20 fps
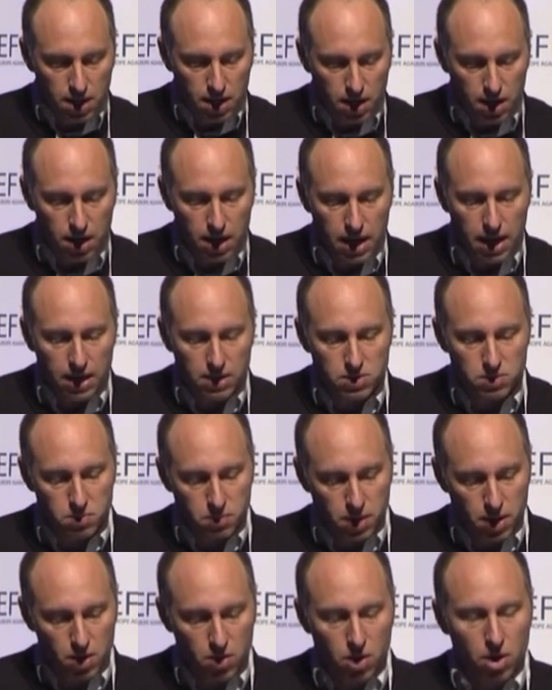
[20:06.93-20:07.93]
and
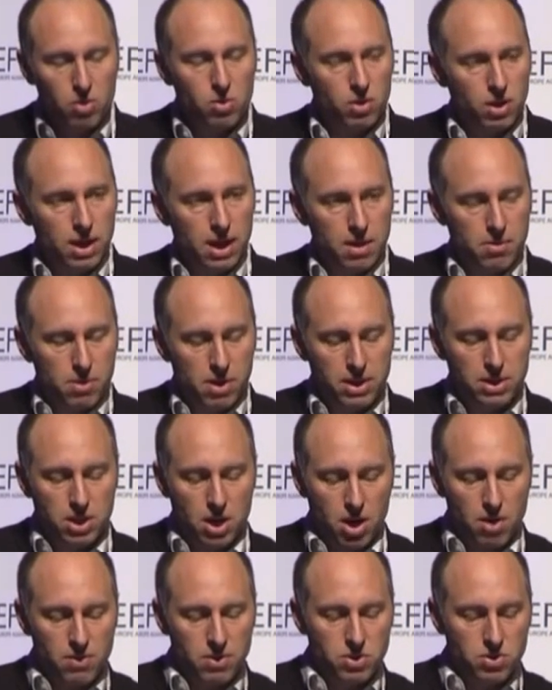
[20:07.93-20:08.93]
my own local collaborator,
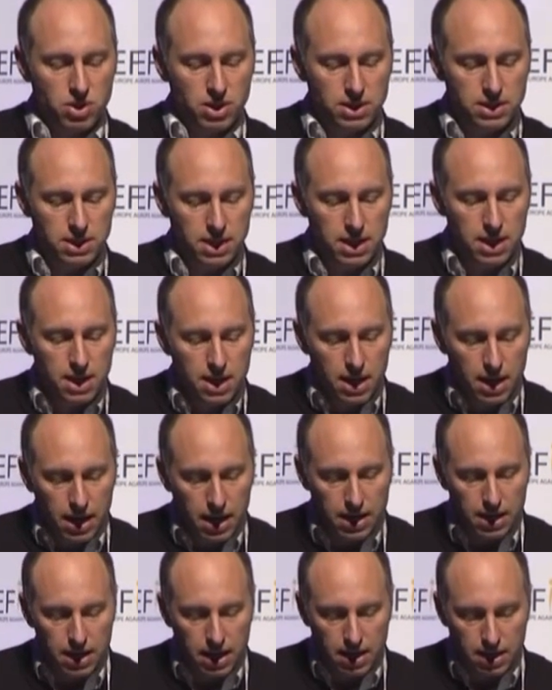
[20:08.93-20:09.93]
Irene Tracy
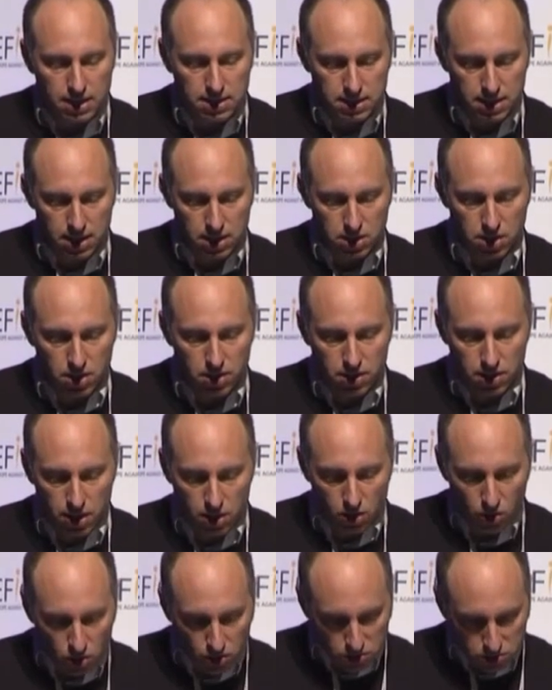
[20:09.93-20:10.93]
and Andy Segadal
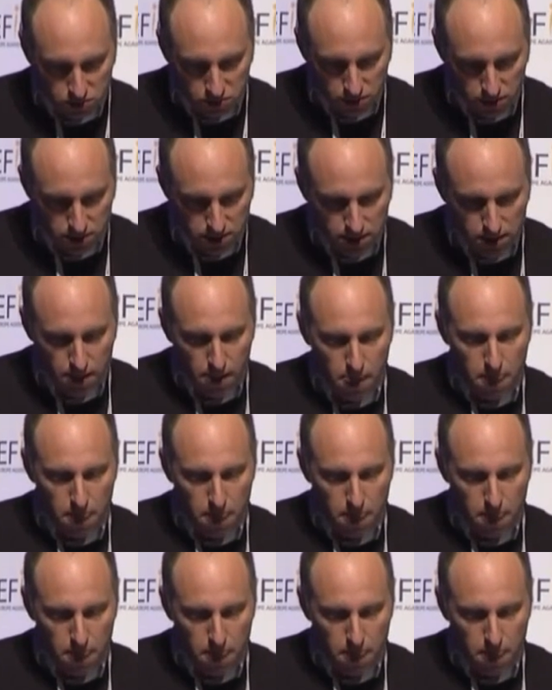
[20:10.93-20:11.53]
in Oxford,